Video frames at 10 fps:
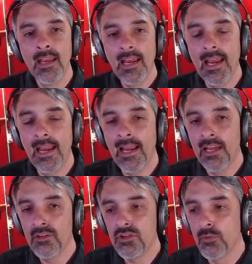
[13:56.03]

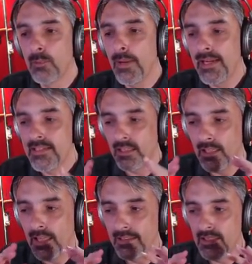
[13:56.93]
and you were basically
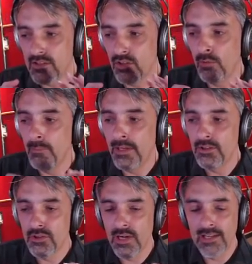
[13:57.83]
like this little
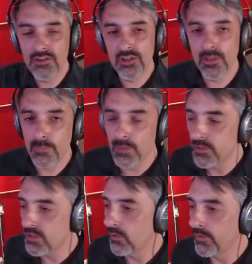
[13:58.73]
miniaturized ship that
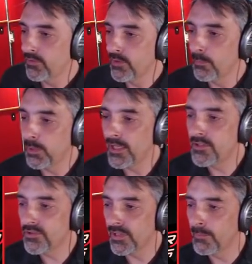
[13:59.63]
was going through the
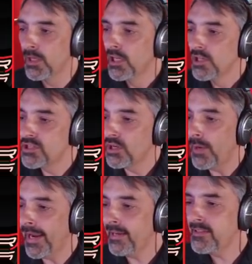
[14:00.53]
bloodstream. So
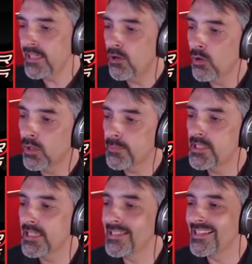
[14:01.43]
Anticorps
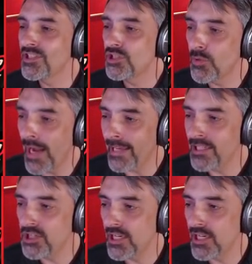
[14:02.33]
is a strategy